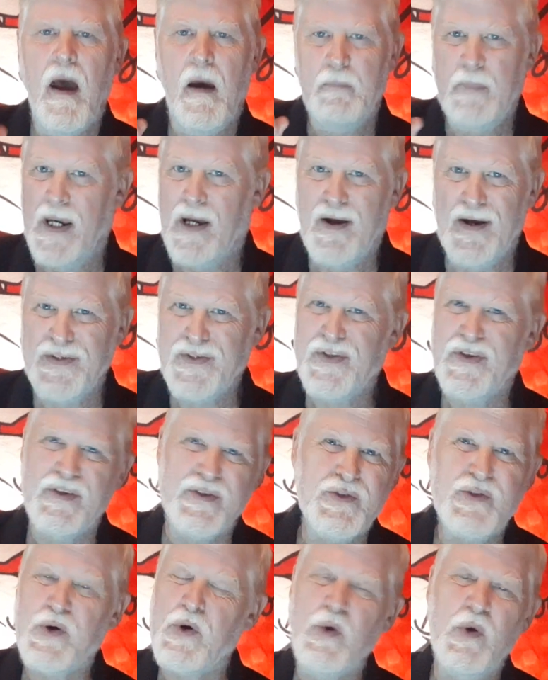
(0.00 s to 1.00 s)
Because the
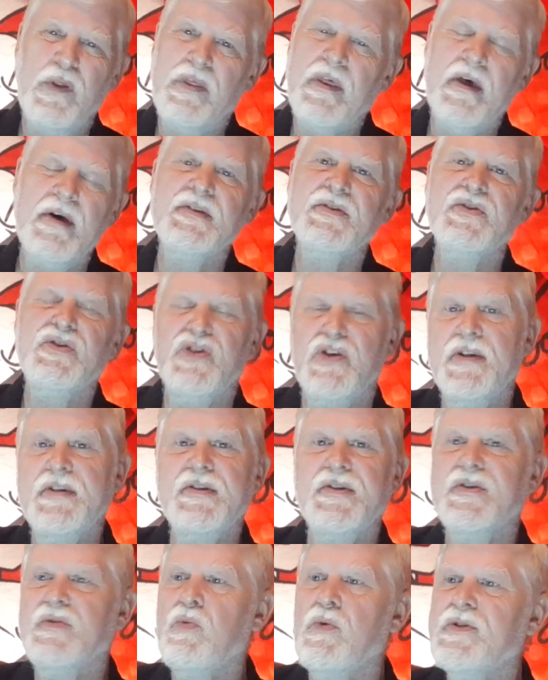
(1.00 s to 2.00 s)
truth is,
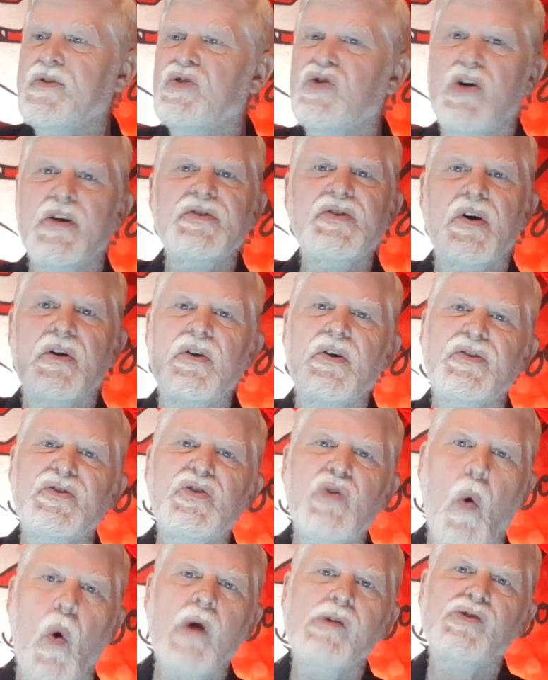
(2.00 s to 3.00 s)
Jesus was just a
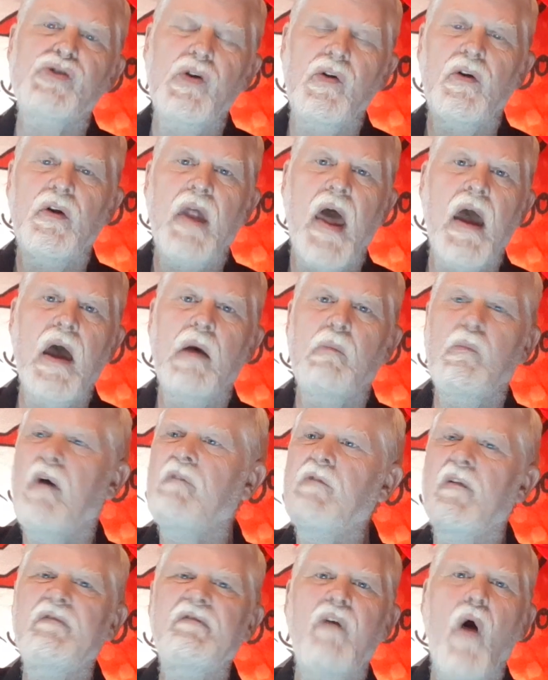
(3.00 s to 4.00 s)
distortion name
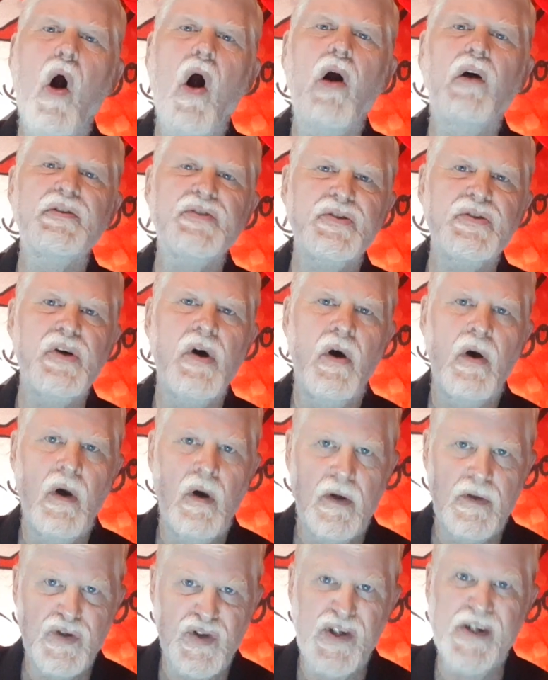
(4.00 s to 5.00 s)
of a false
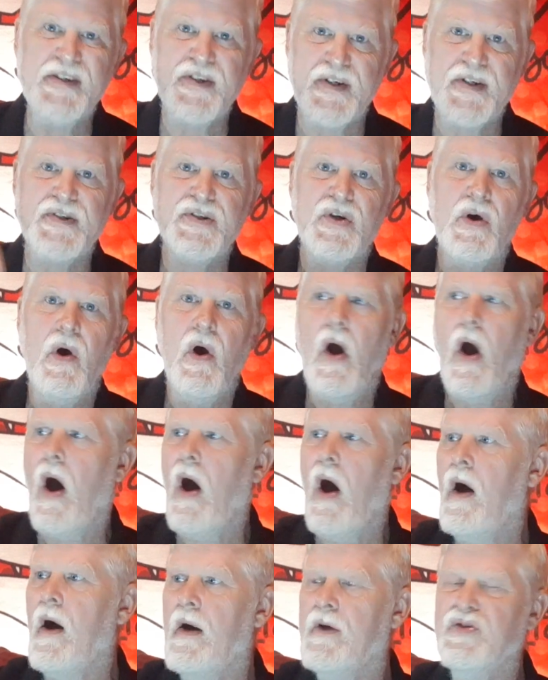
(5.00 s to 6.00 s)
Jesus,
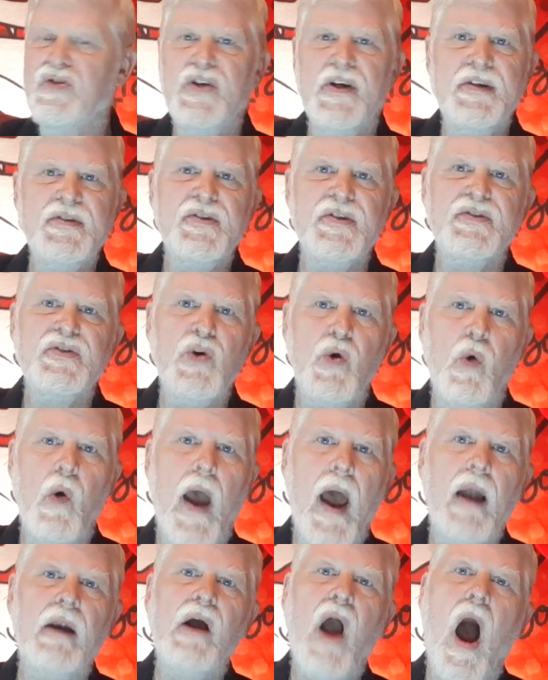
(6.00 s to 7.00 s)
uh, a Jesus who
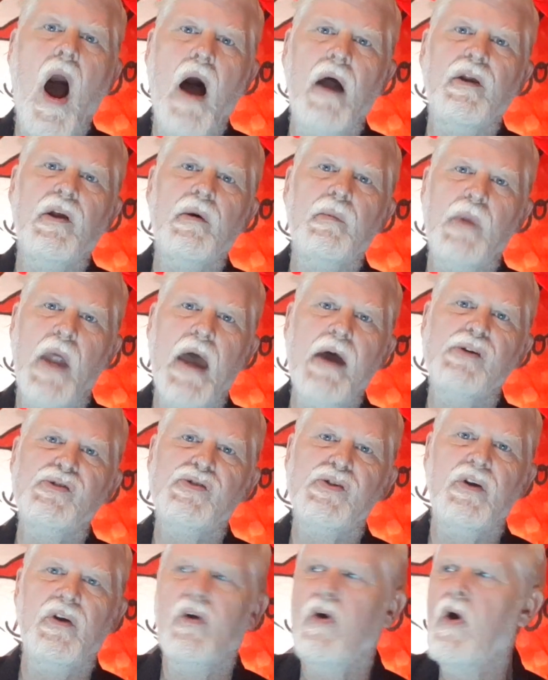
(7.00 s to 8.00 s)
had
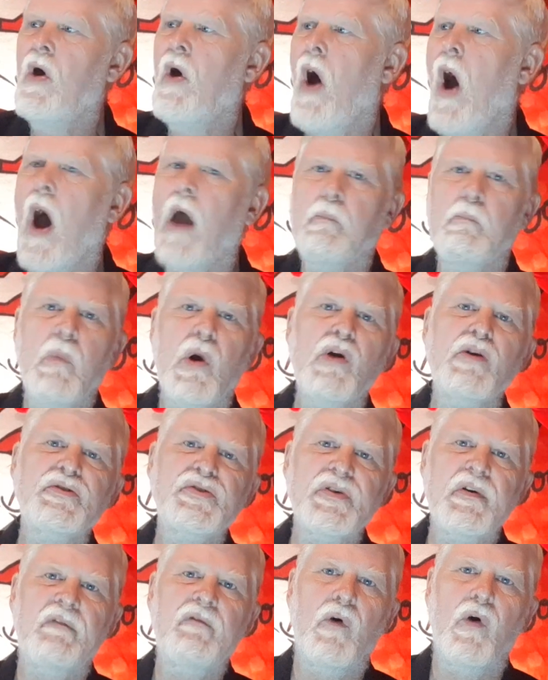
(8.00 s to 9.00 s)
condemnation,
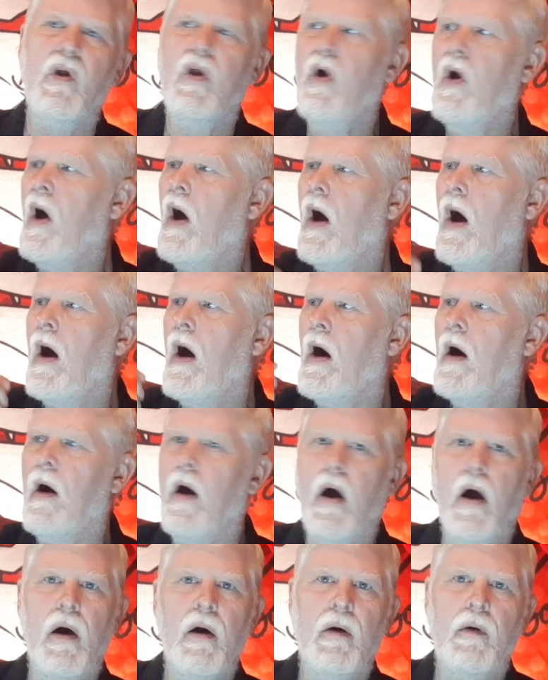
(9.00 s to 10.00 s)
unmerciful, uh,
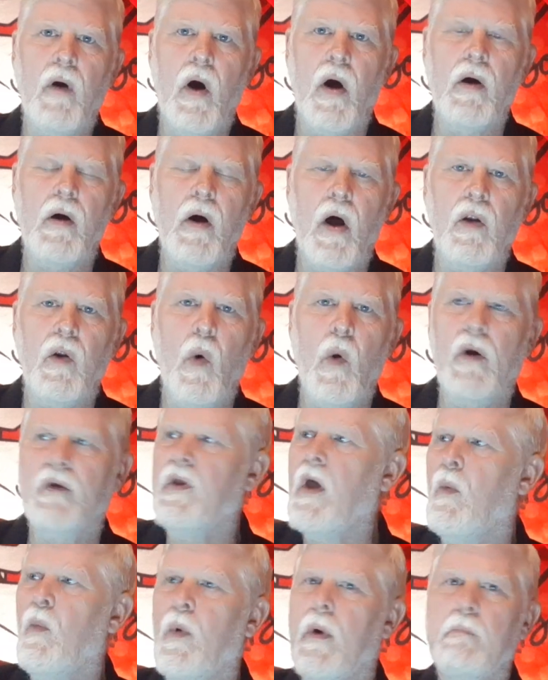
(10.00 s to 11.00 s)
a, a Lord
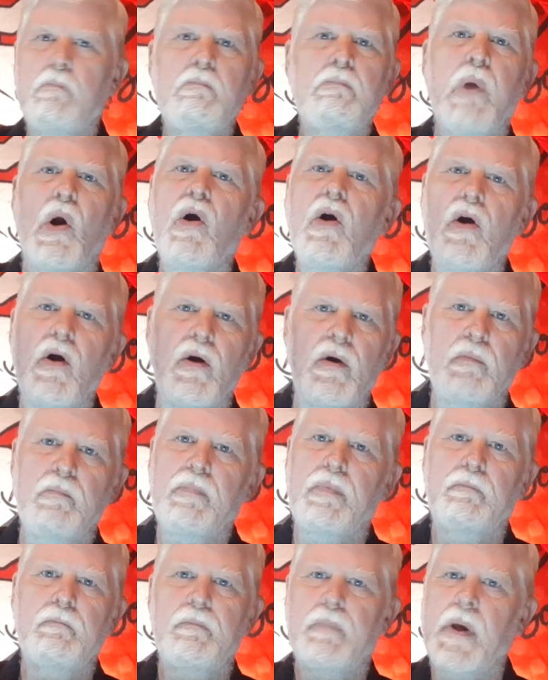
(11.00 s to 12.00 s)
that would burn
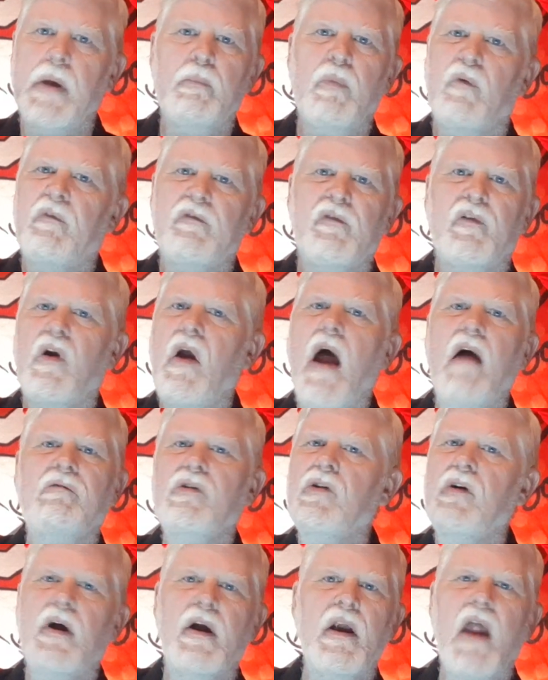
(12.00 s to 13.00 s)
people
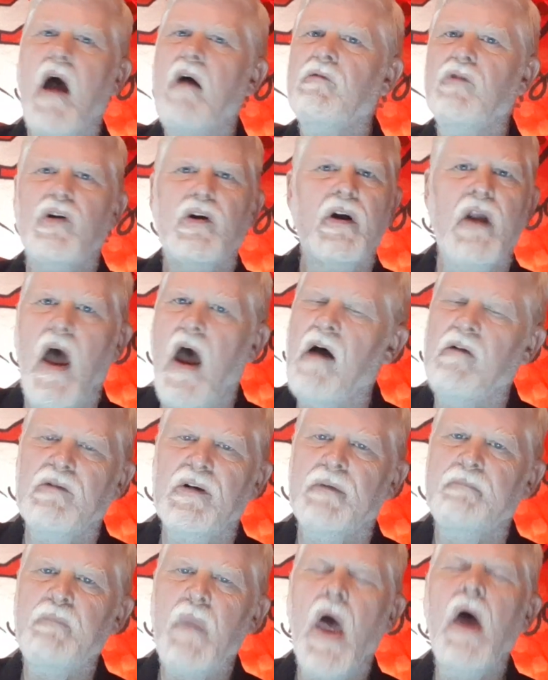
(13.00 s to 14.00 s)
forever and ever and
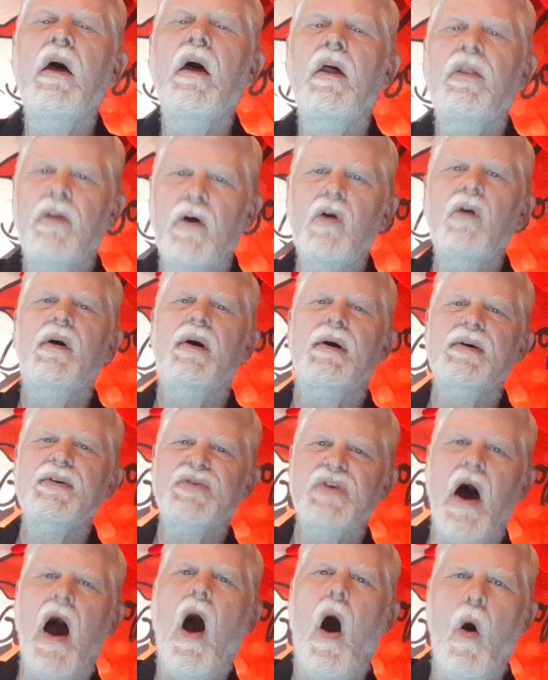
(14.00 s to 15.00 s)
ever. There
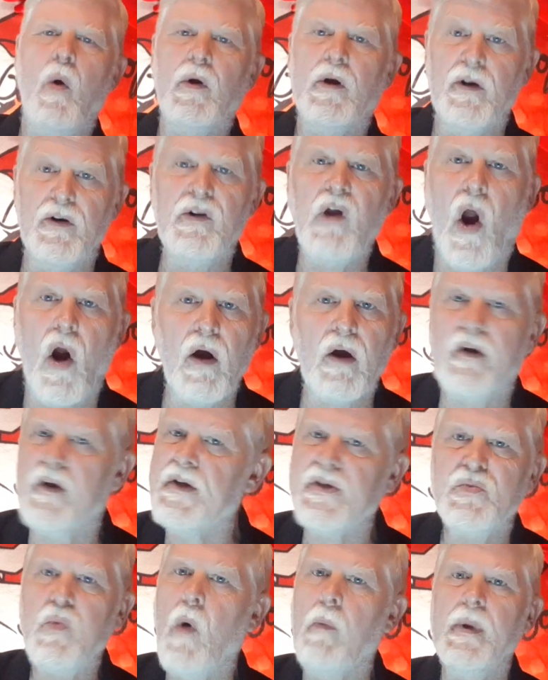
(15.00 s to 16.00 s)
is an outer
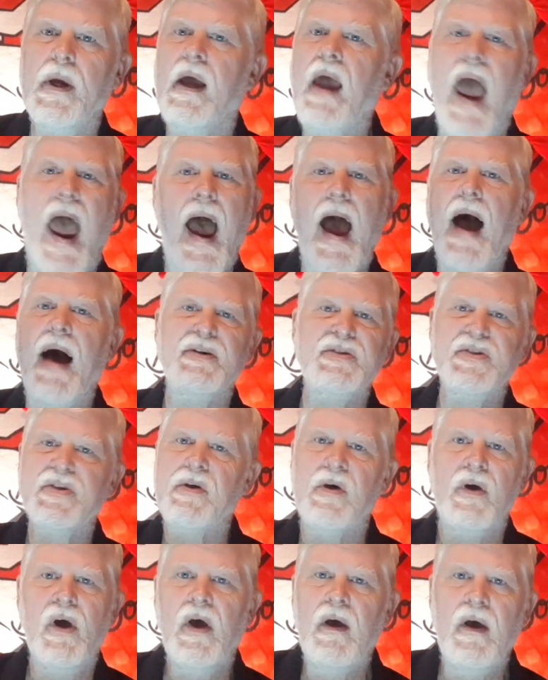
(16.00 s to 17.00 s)
darkness. We'll be
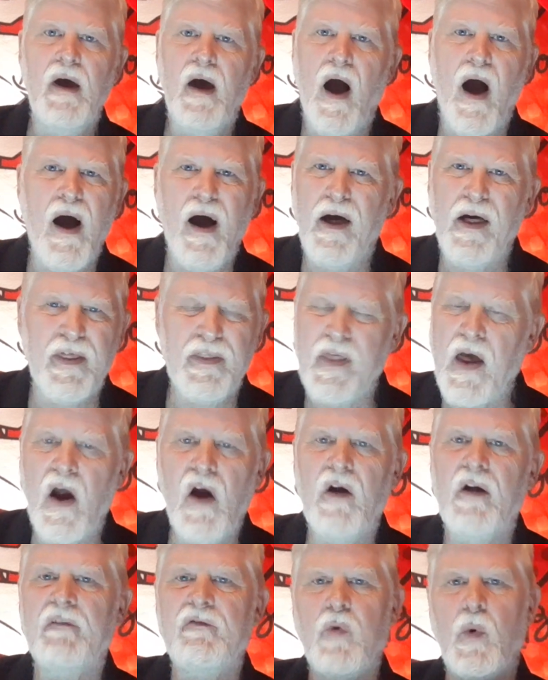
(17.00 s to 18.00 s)
cast uh,
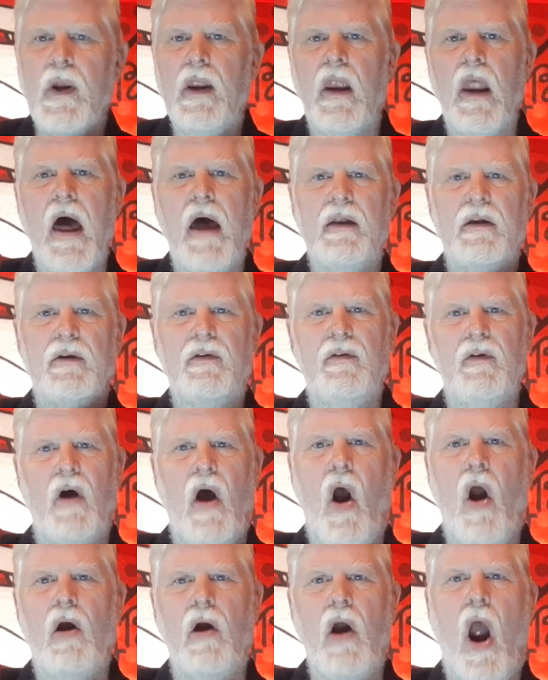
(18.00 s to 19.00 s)
there if we let
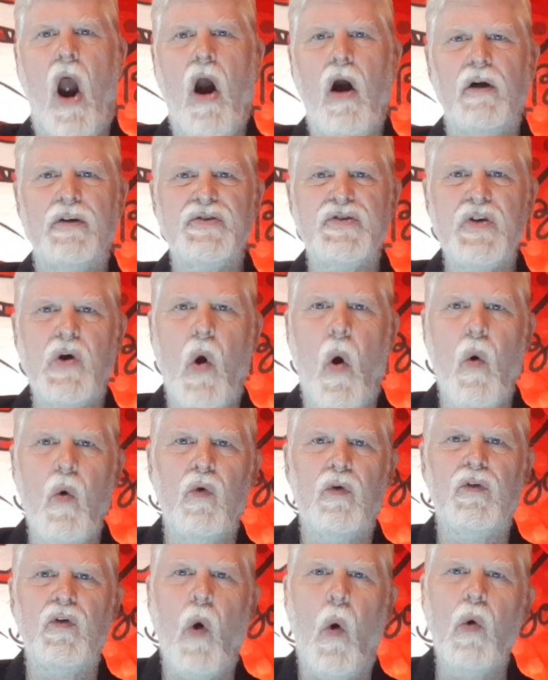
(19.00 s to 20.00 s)
our hearts go
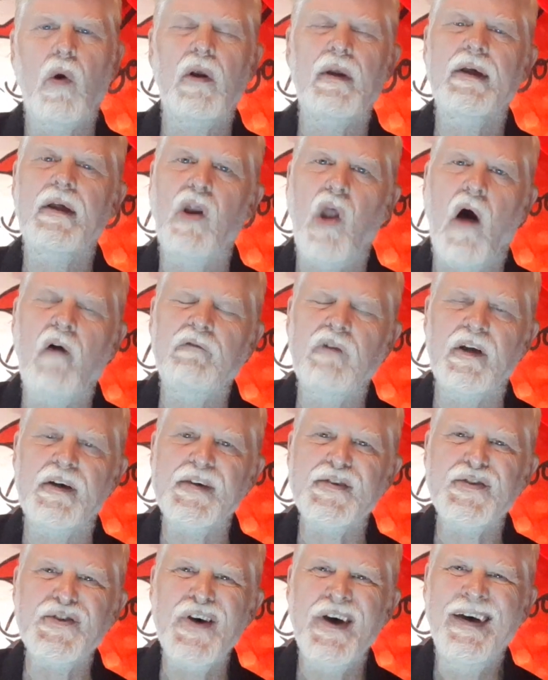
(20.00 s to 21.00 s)
totally
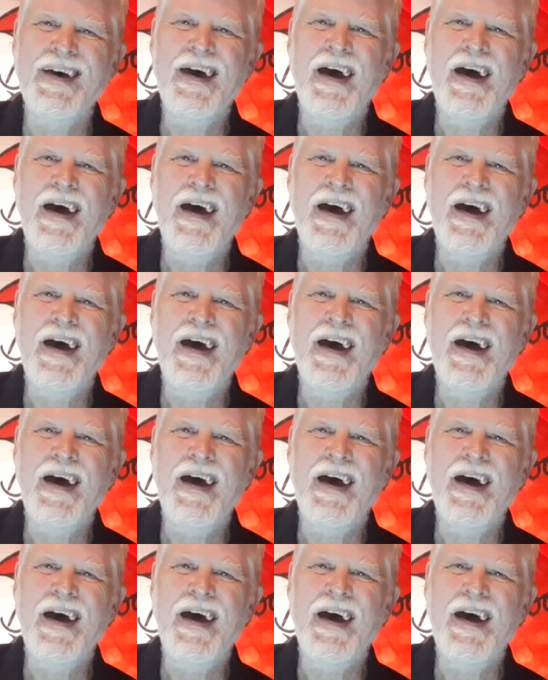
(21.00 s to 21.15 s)
loveless.